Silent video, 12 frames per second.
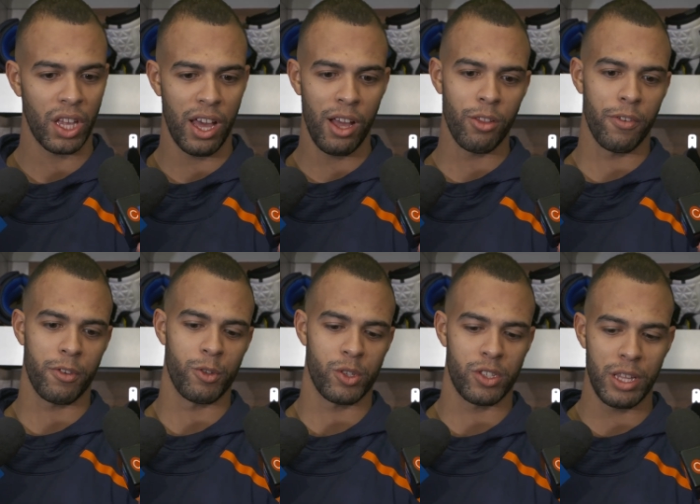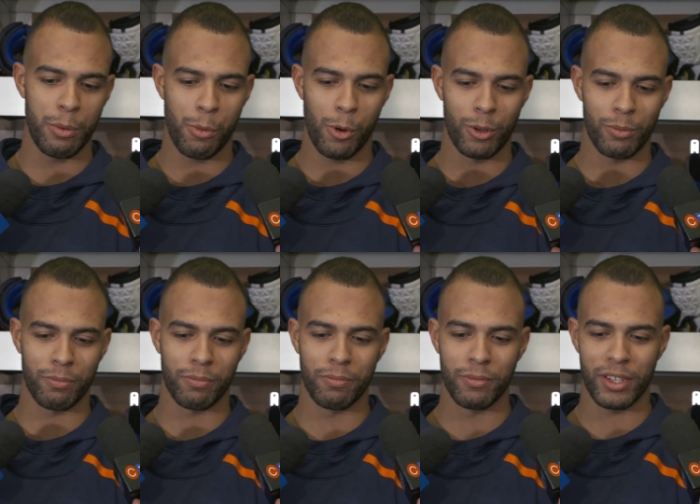I don't know if it was
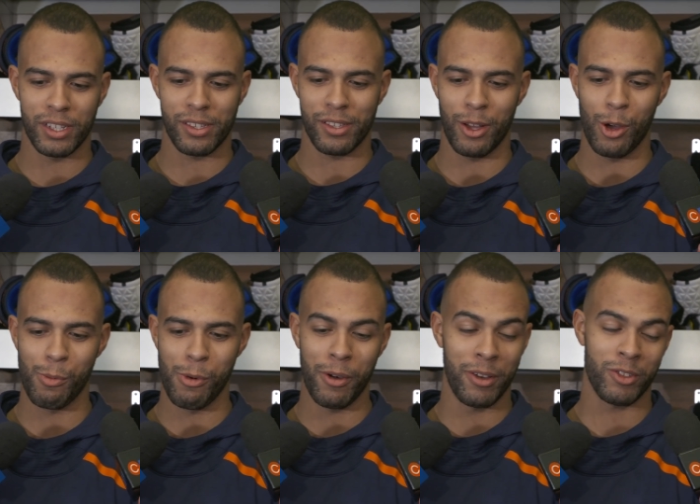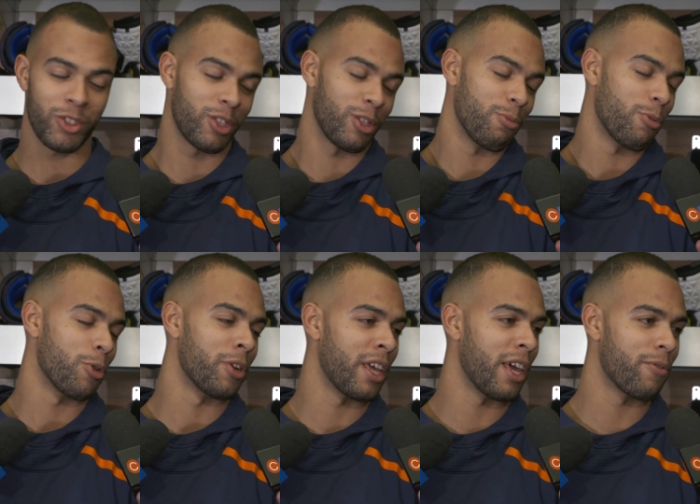important because of the home. It was just an
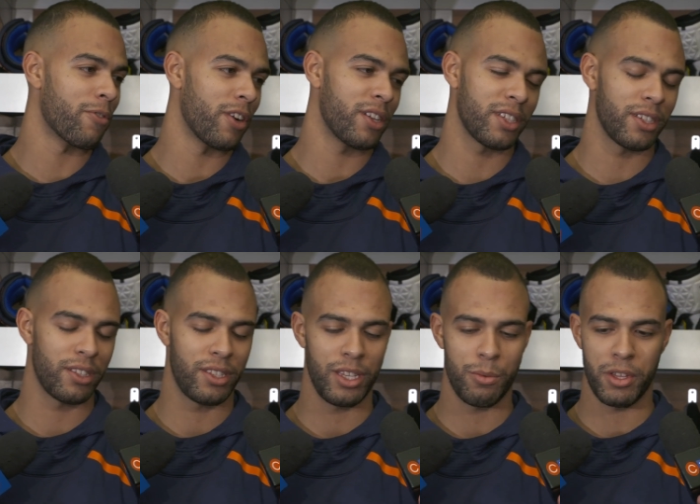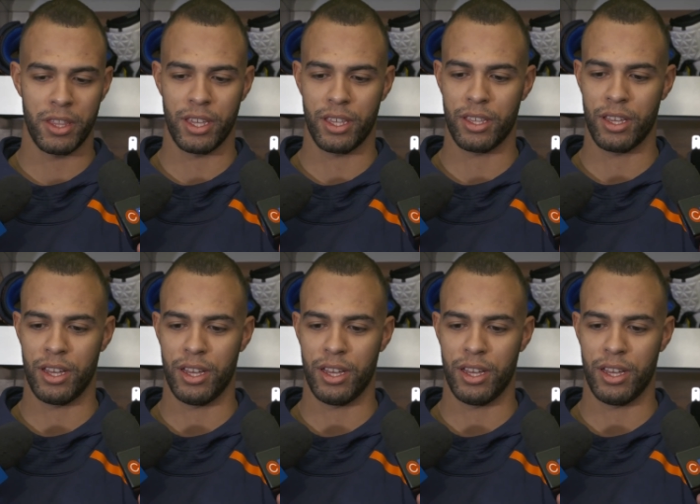important game for us as a team. I think